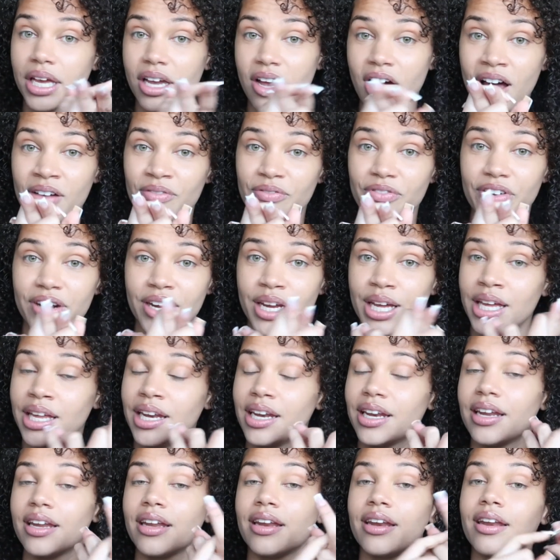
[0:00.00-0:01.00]

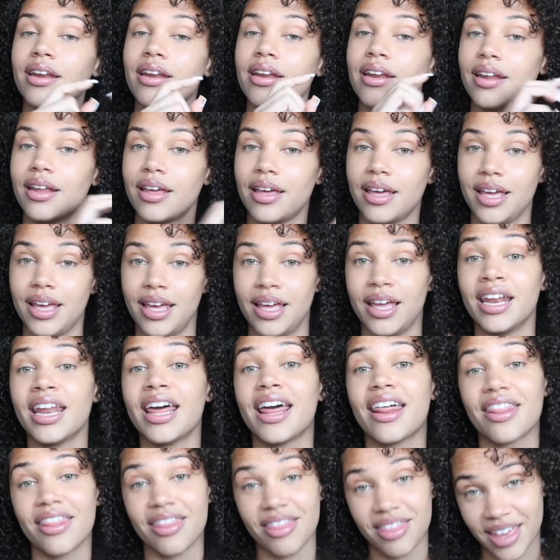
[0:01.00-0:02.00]
confident,
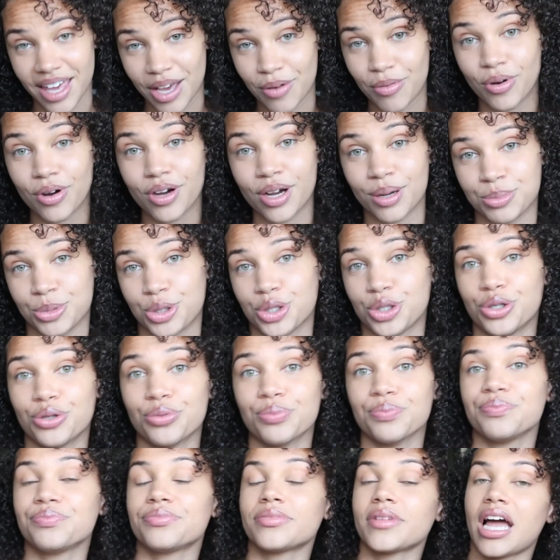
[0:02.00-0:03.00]
and they will come true.